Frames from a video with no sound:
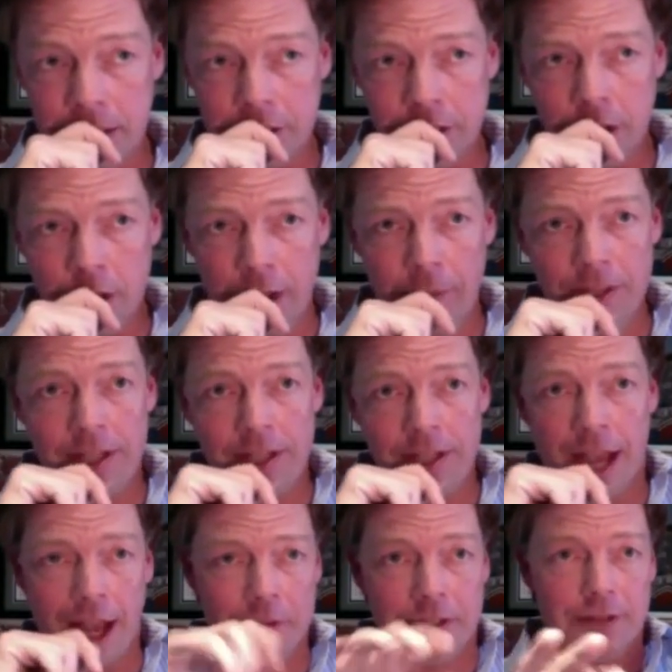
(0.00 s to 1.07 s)
So I would
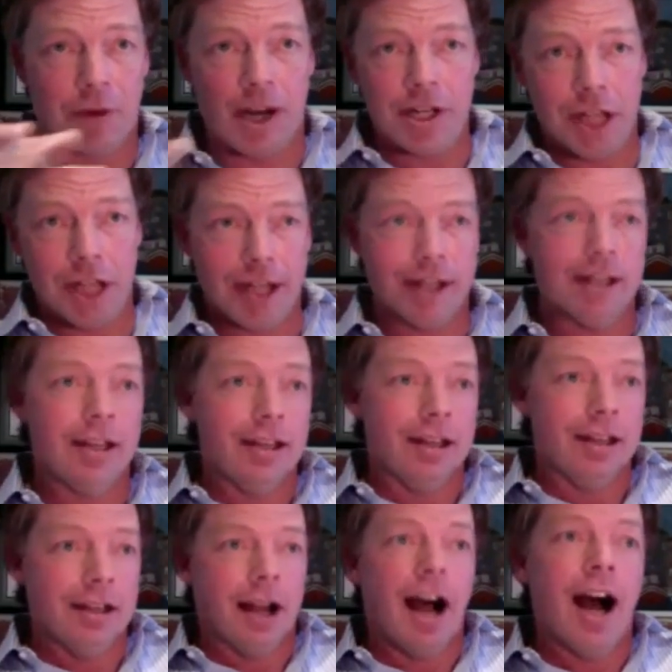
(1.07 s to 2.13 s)
say I would differentiate
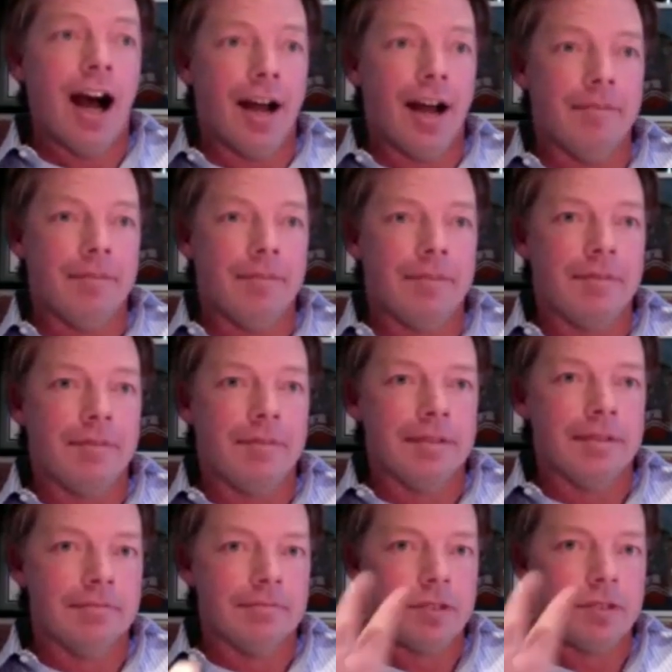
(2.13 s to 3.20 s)
um,
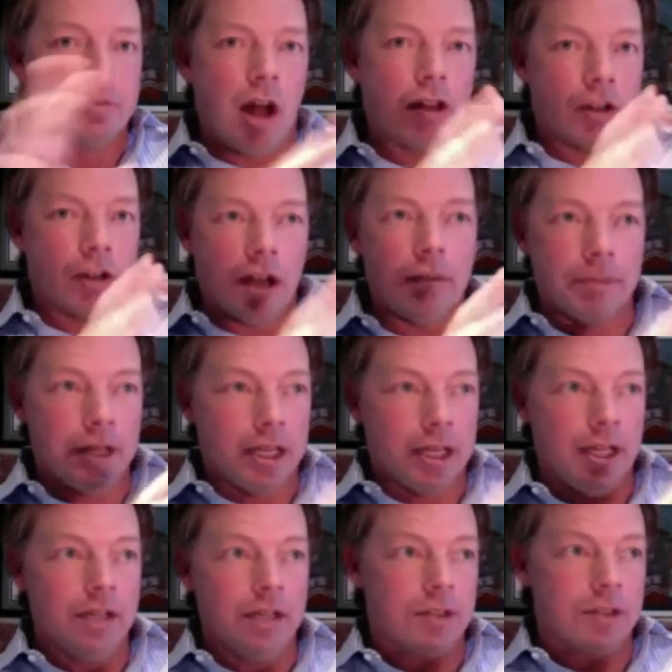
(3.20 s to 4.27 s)
smaller
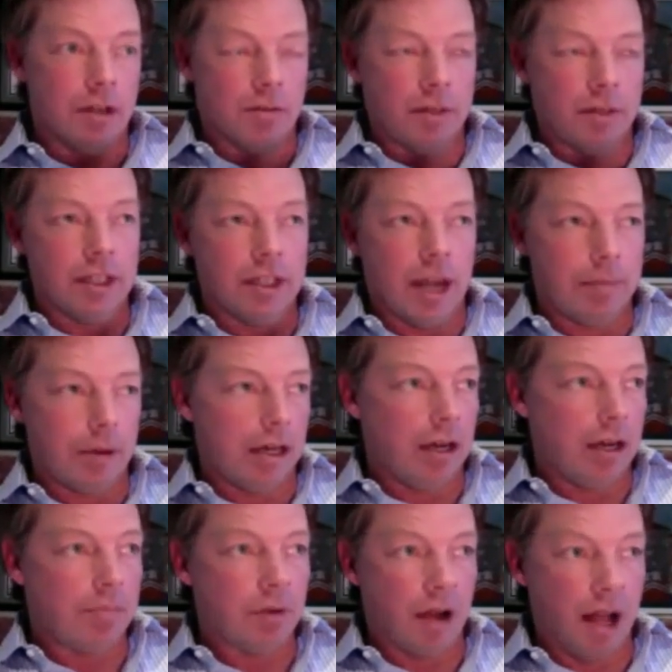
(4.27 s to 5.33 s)
companies that are really
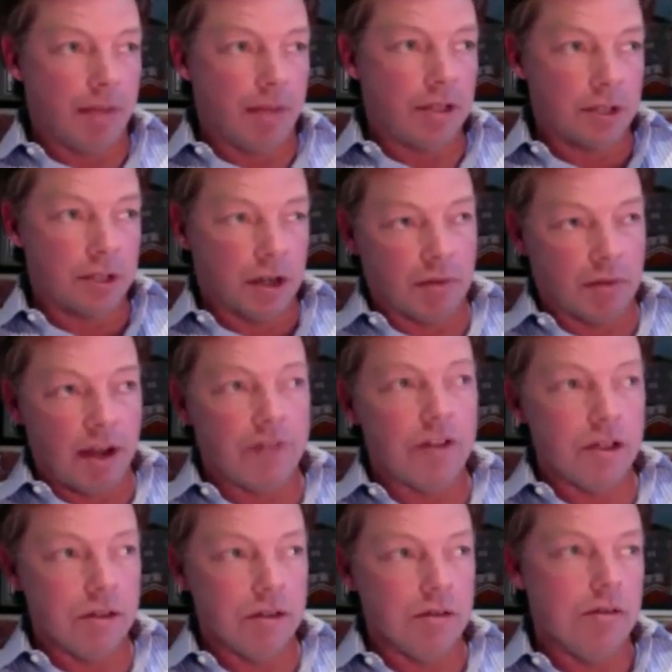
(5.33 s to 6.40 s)
operating on promise that aren't
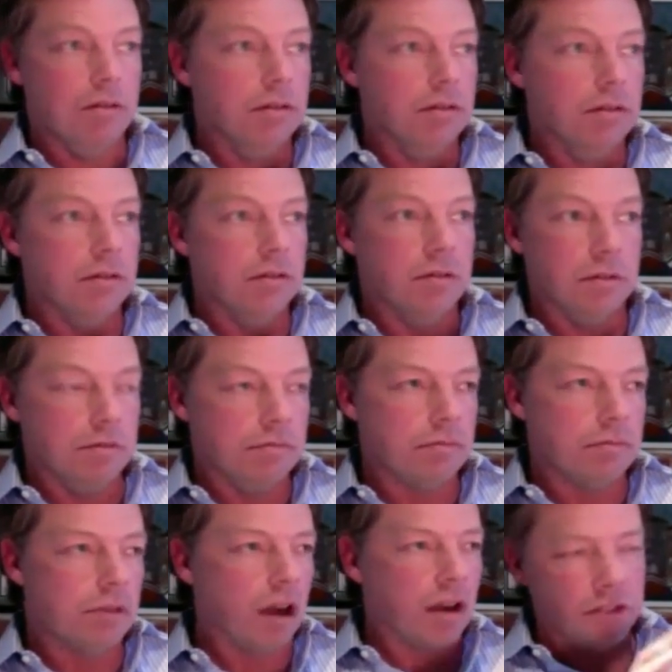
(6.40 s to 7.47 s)
revenue
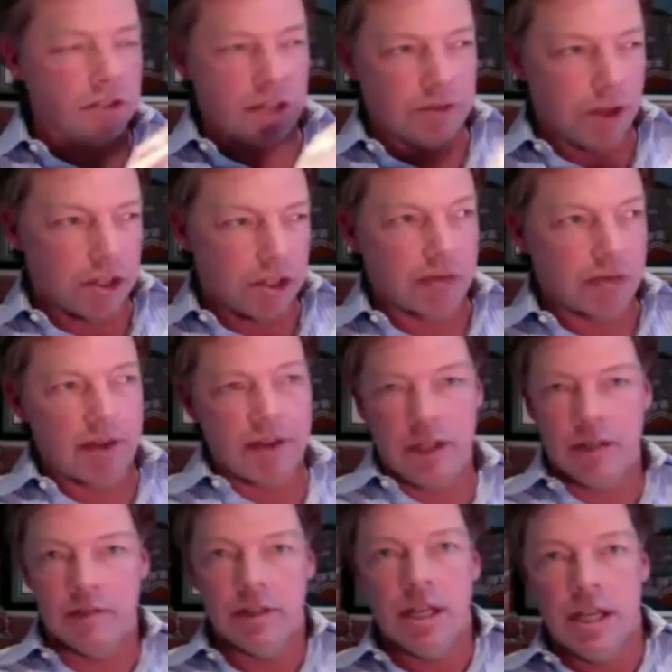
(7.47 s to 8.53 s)
aren't so focused on
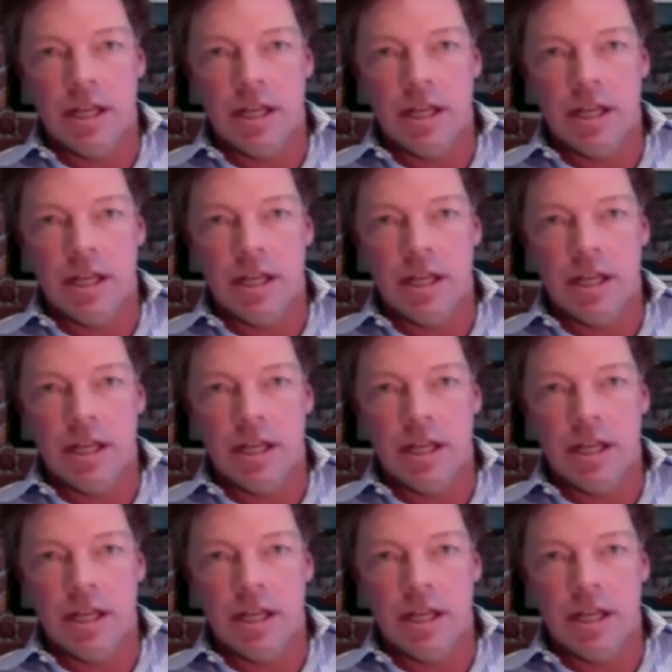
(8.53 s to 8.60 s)
revenue